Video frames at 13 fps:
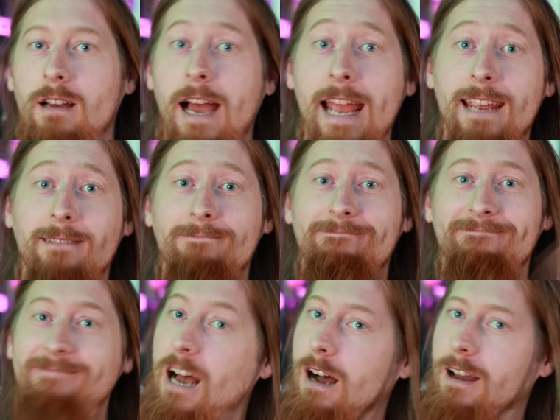Hey,
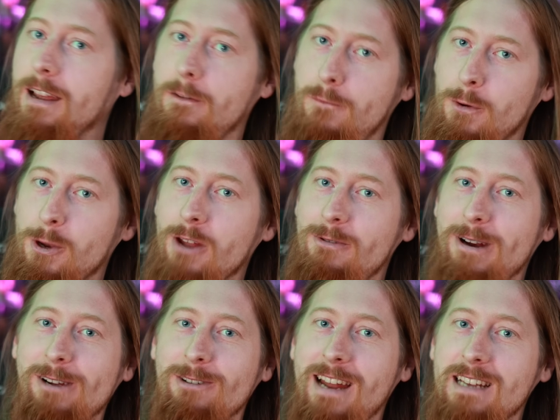if you don't
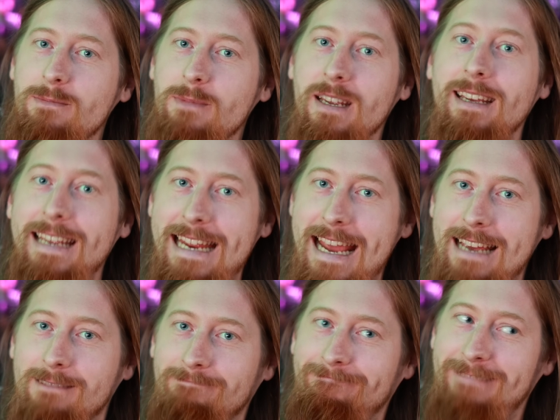recognize me,
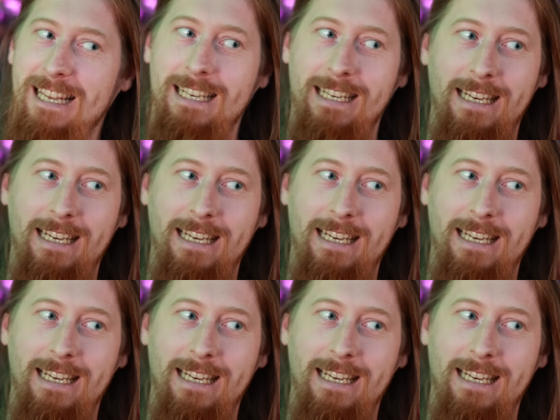yeah, this